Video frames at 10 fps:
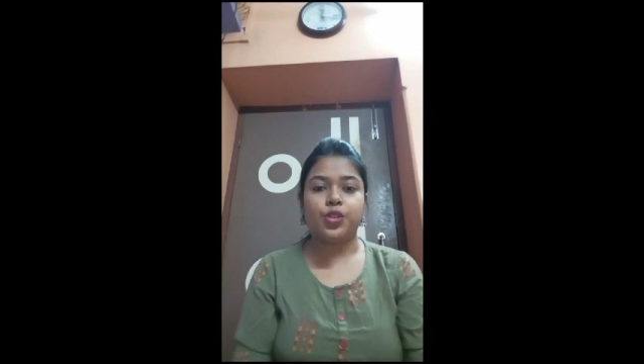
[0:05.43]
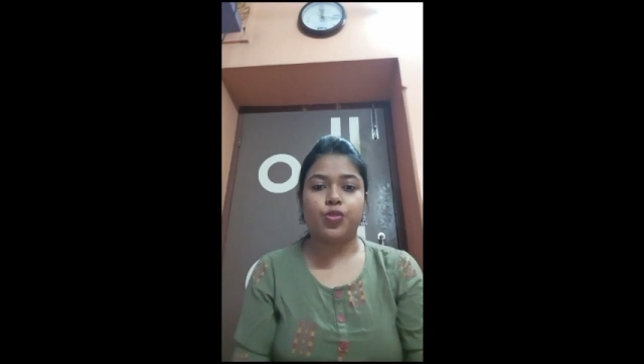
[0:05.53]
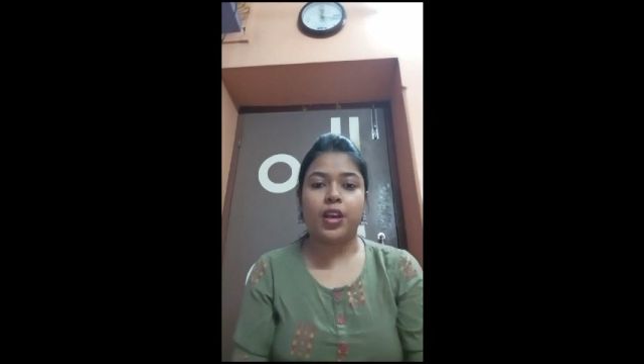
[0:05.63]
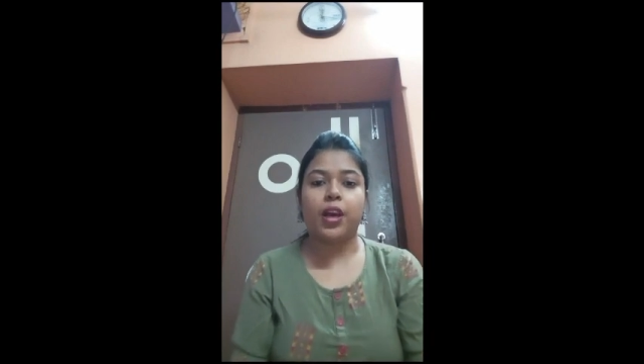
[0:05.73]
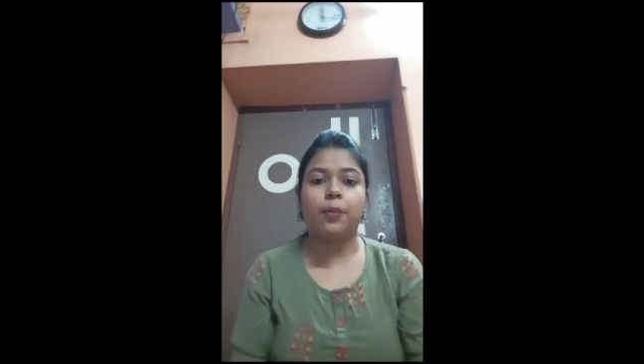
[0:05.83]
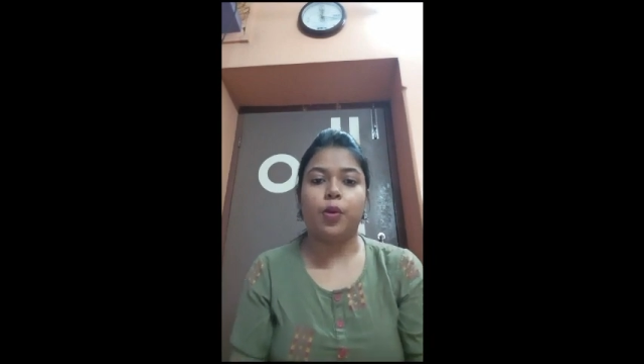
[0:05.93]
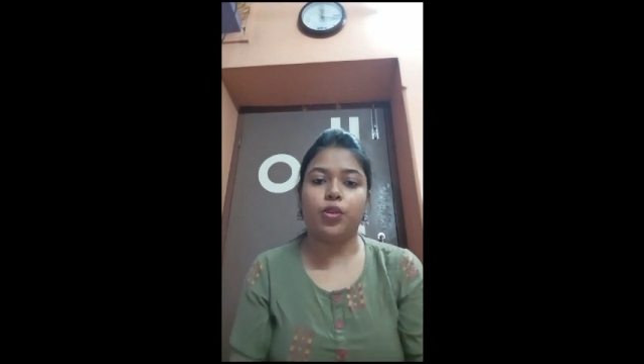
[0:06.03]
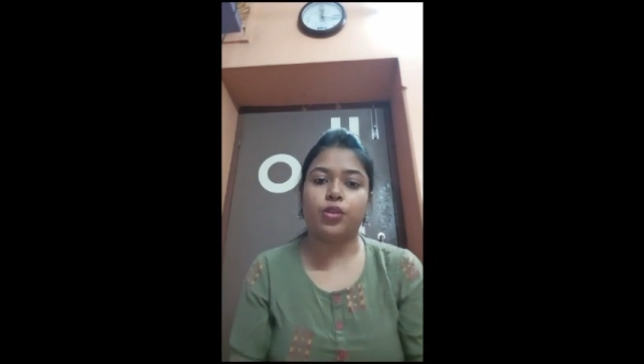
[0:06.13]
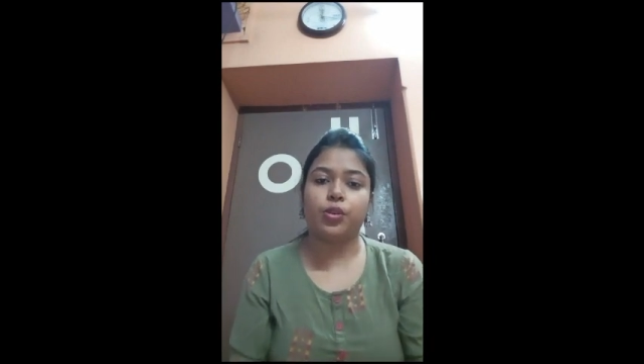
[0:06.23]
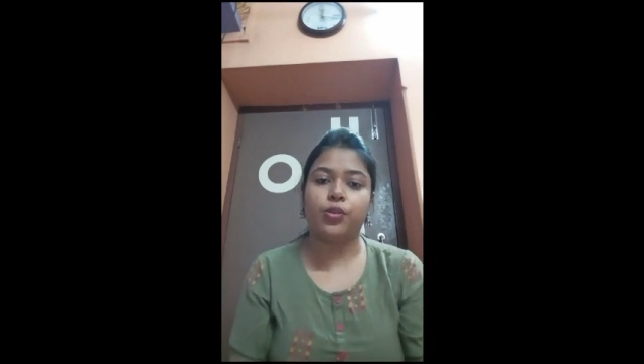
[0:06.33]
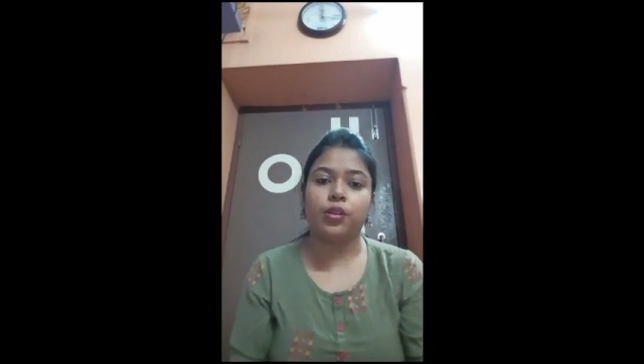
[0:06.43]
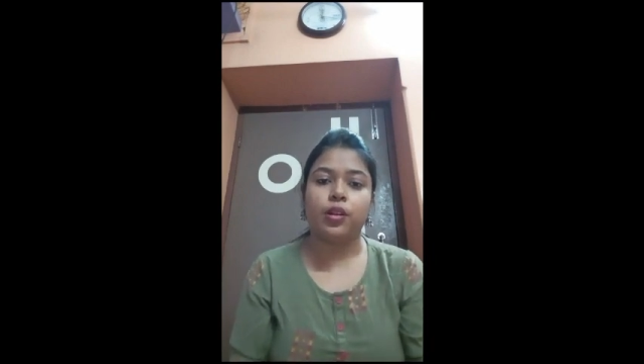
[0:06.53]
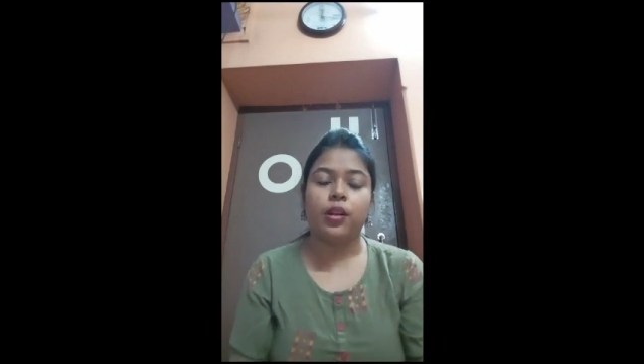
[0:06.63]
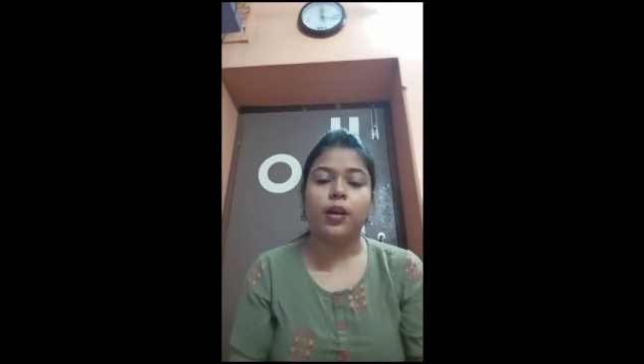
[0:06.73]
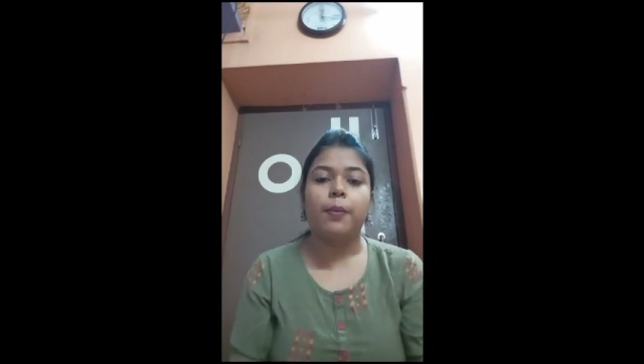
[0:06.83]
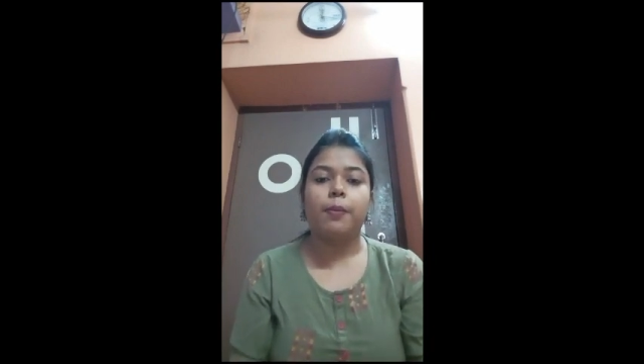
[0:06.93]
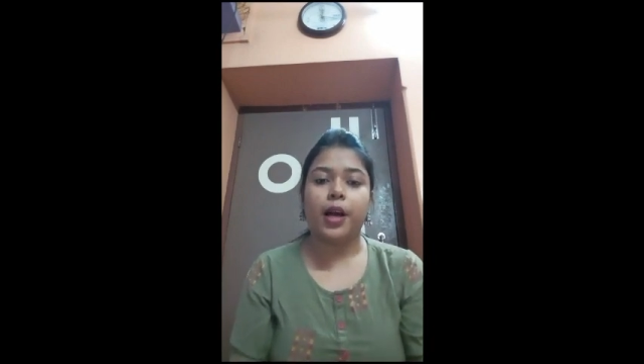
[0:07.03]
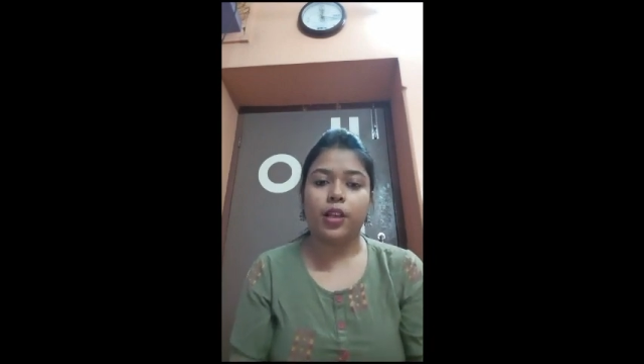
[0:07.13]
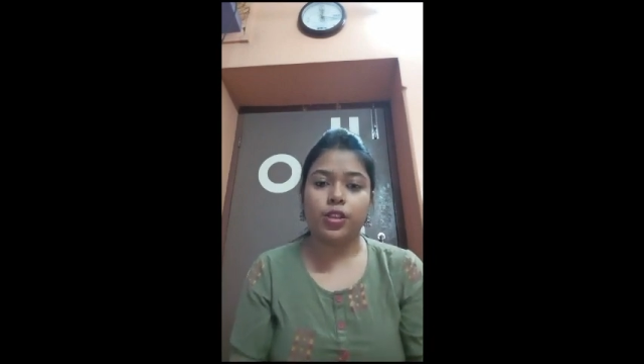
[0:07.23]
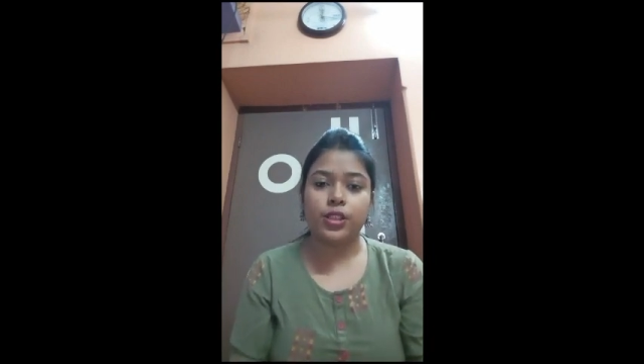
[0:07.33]
am Shreya Bordhon,
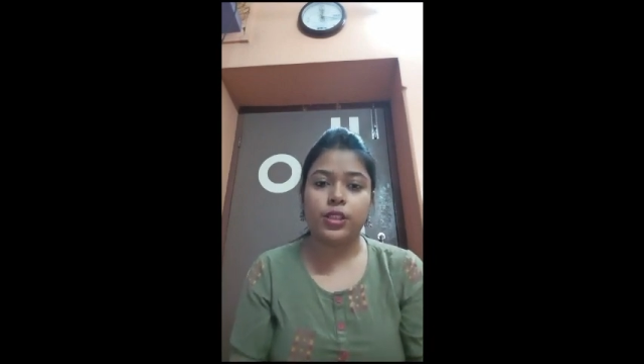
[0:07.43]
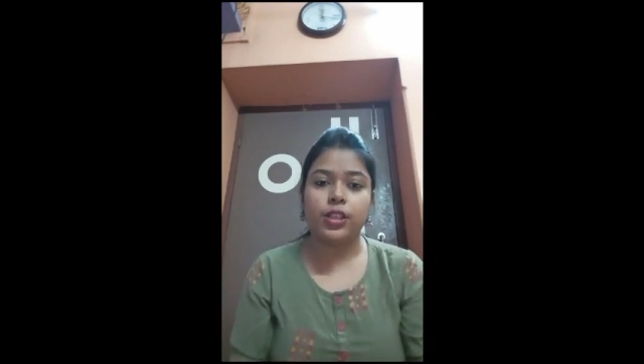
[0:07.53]
biology